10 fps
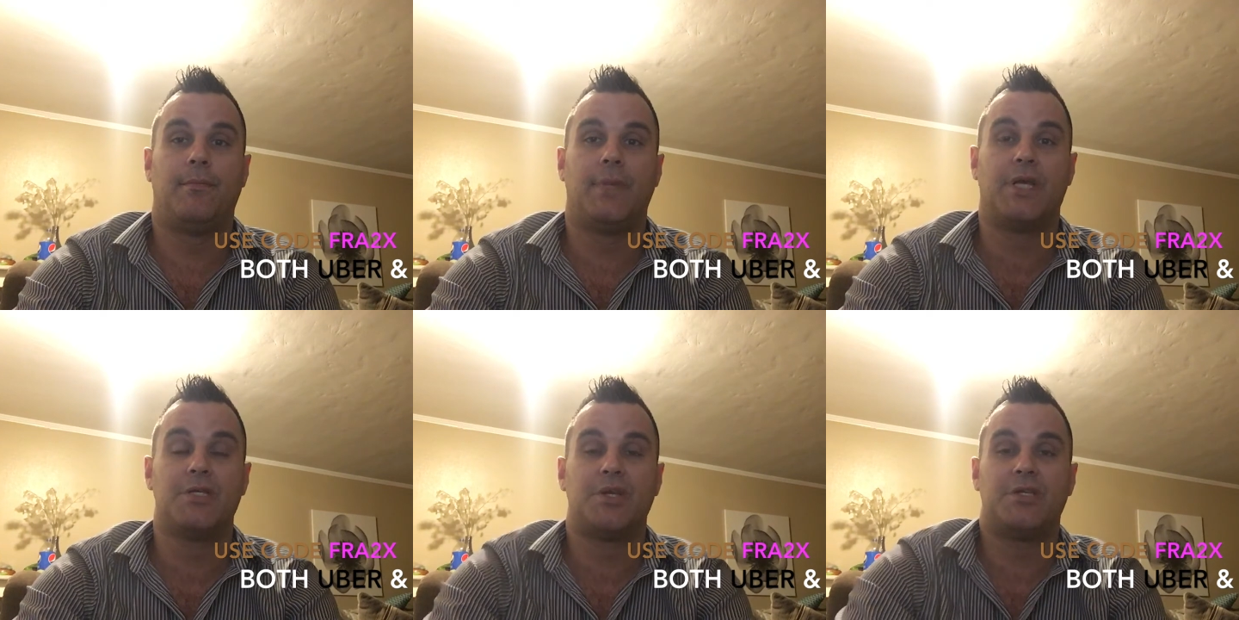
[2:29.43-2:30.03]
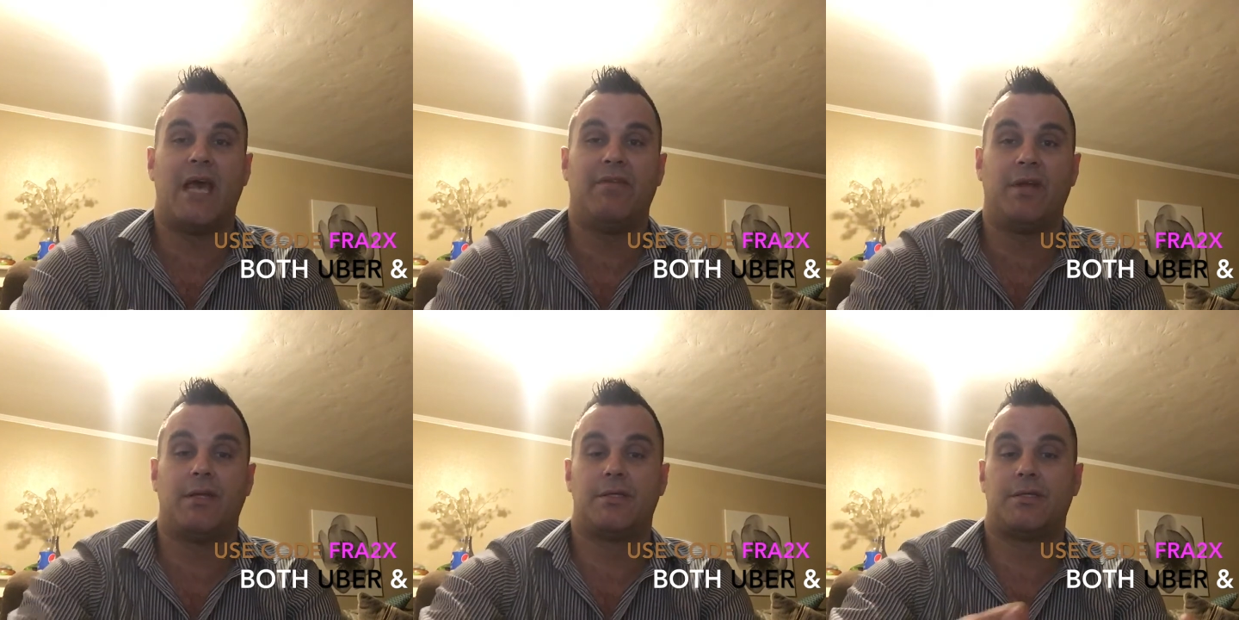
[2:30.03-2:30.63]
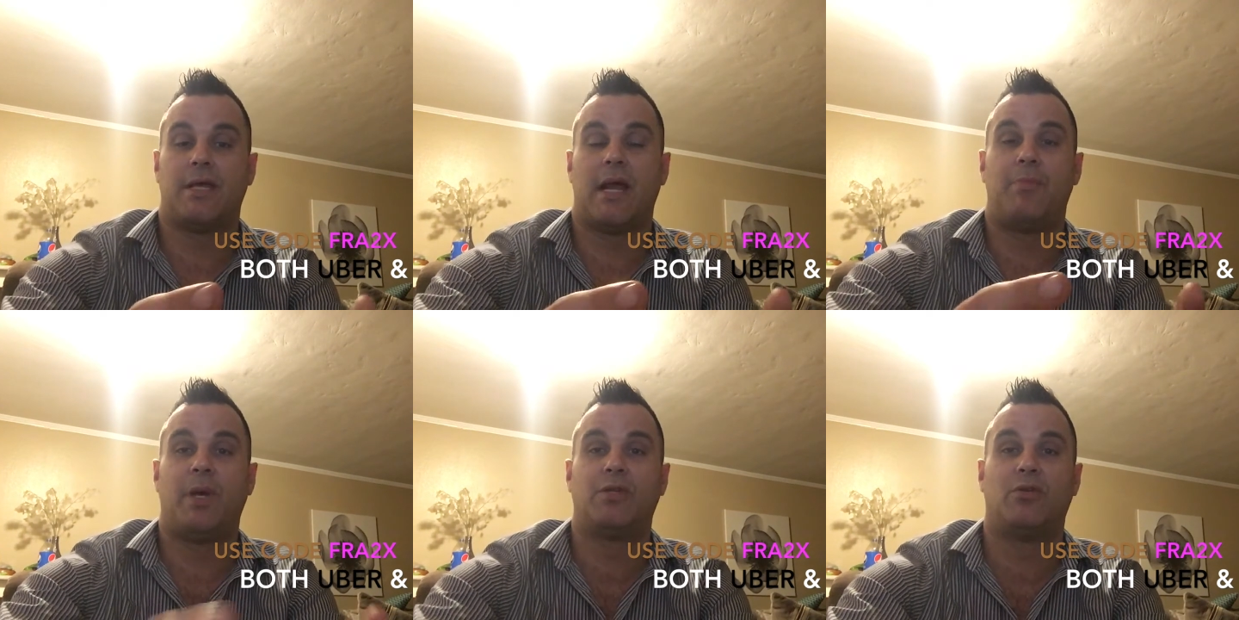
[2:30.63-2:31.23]
Because there's evidence that I
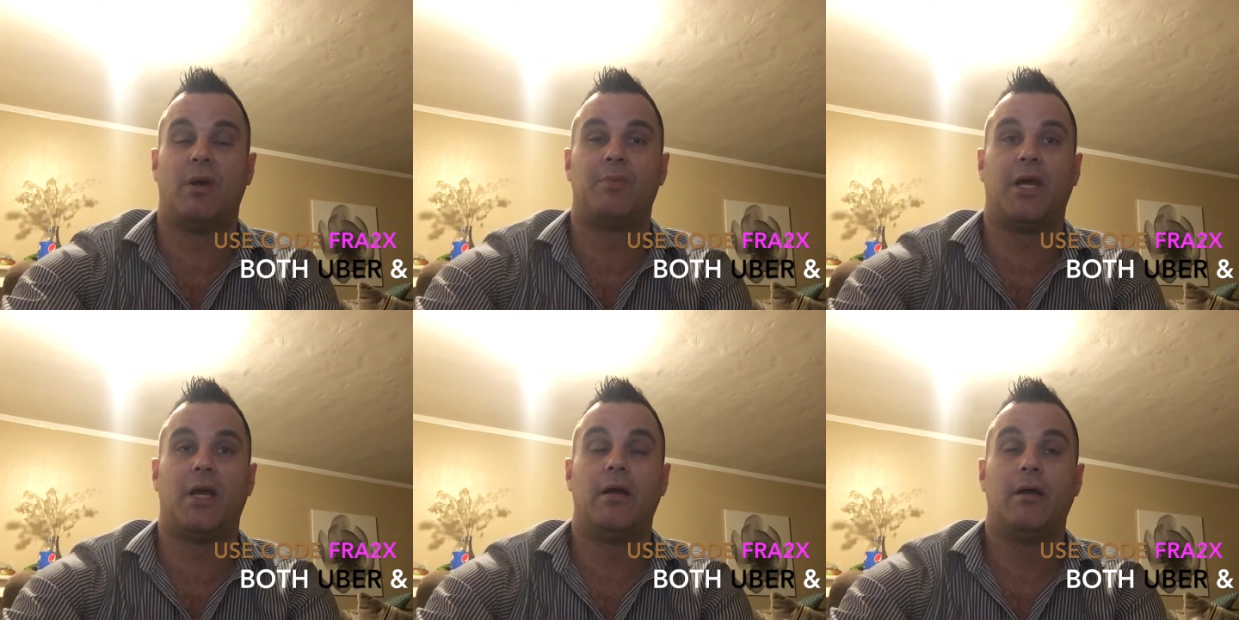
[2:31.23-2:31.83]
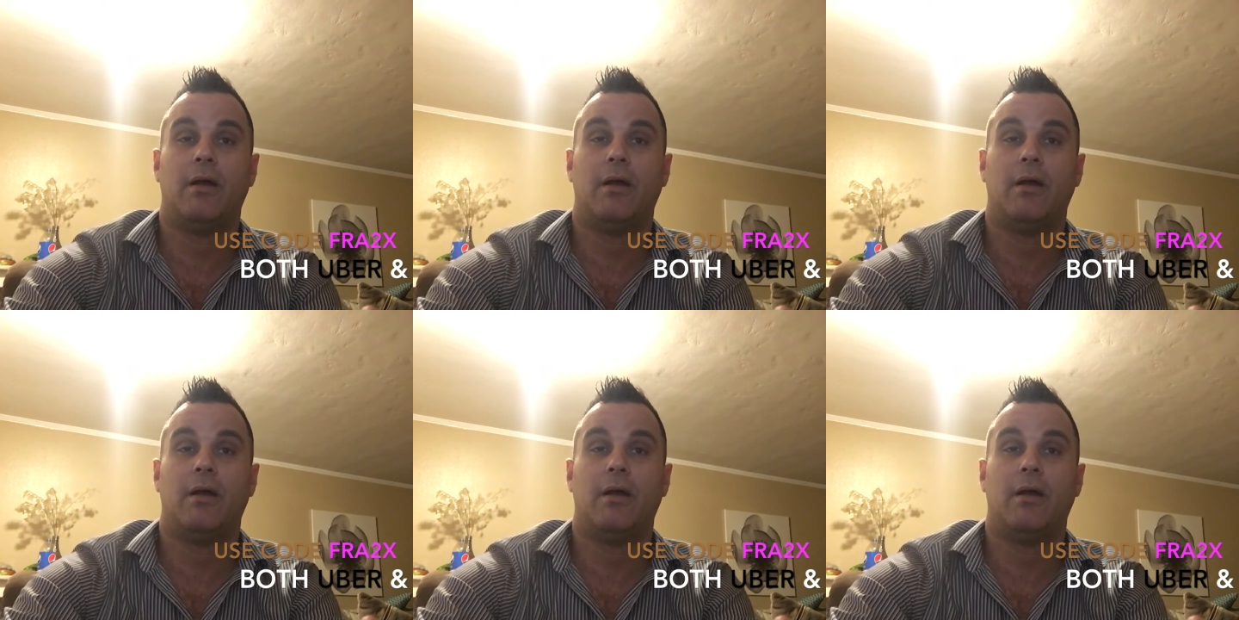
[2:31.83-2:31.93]
picked her up there